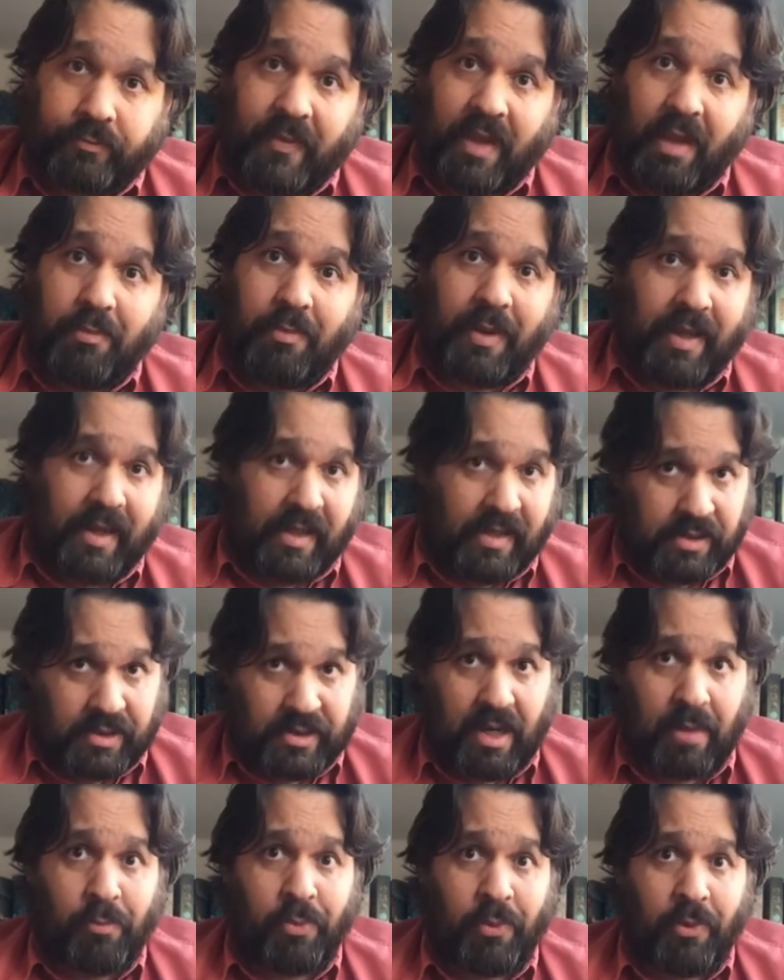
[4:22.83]
but at
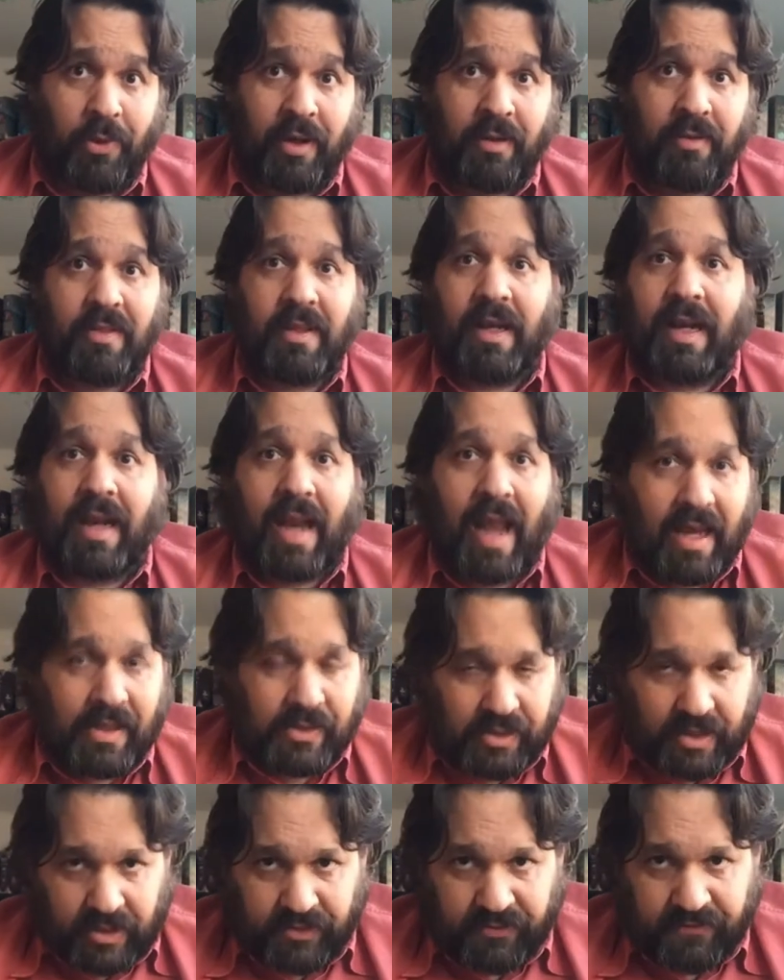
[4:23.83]
some point the glass
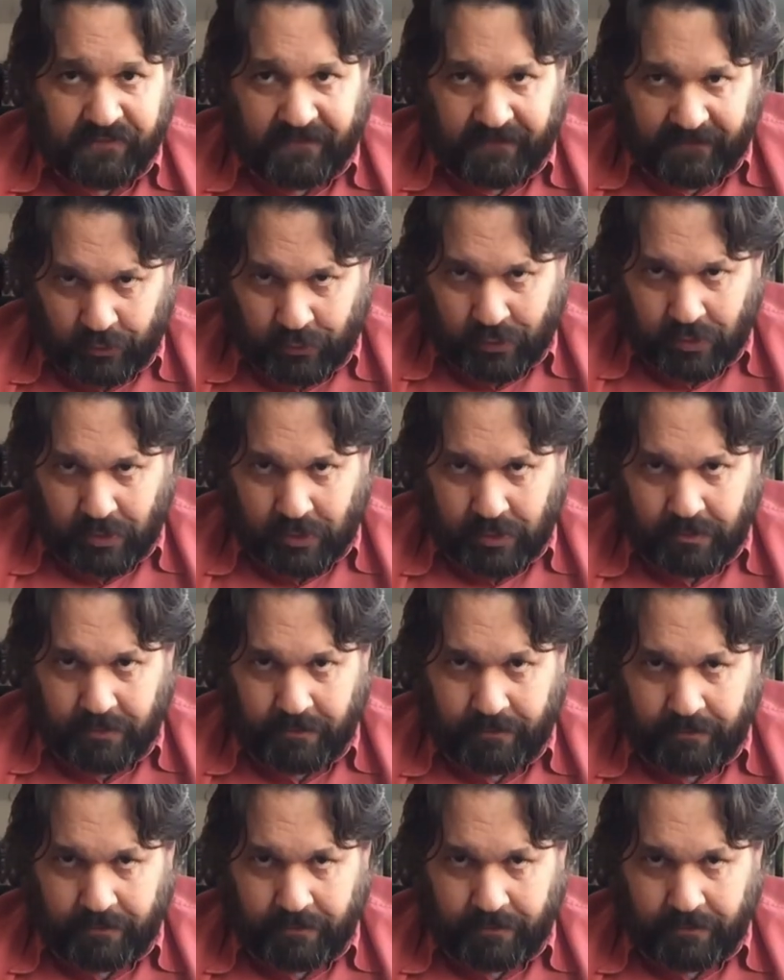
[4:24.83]
is full.